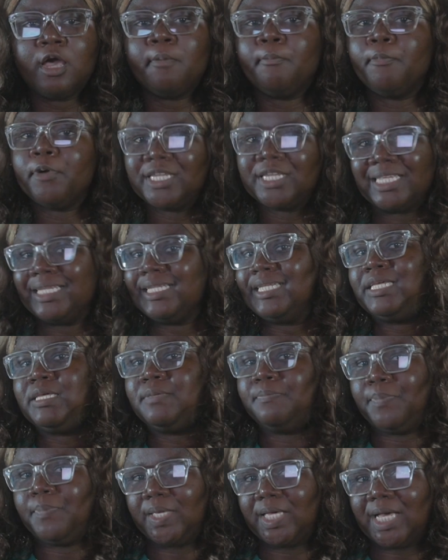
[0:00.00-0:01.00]
but then
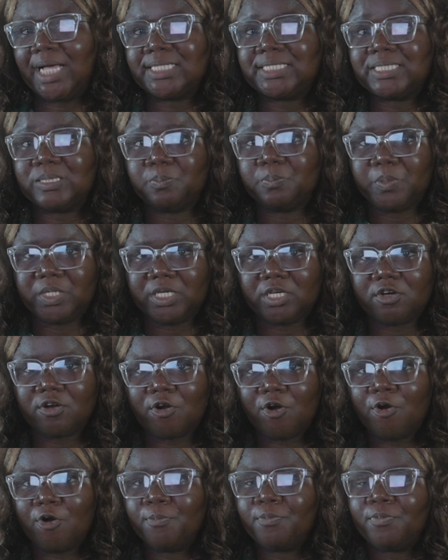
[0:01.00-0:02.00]
it began to pick
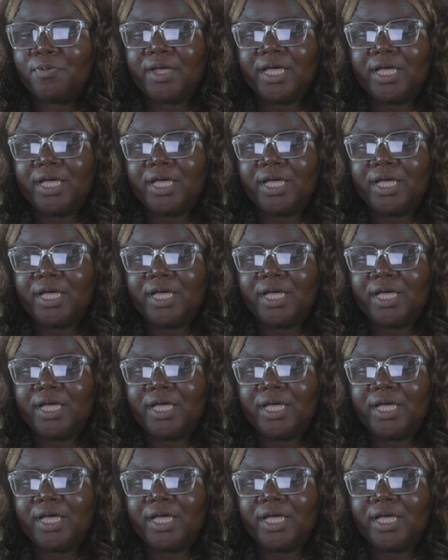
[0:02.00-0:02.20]
up.